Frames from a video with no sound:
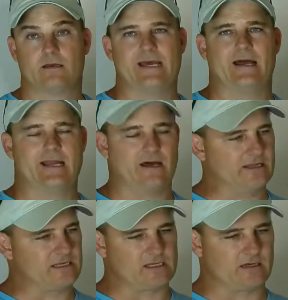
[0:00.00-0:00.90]
Yeah, now
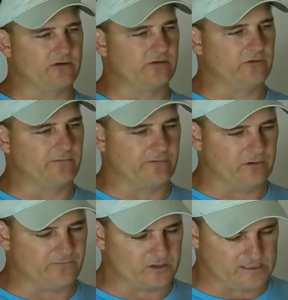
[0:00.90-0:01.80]
that doesn't include the roof. The
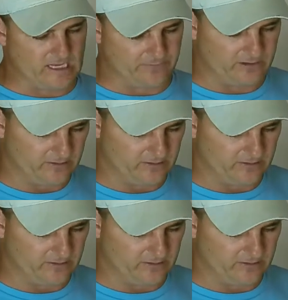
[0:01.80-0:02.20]
roof was separate.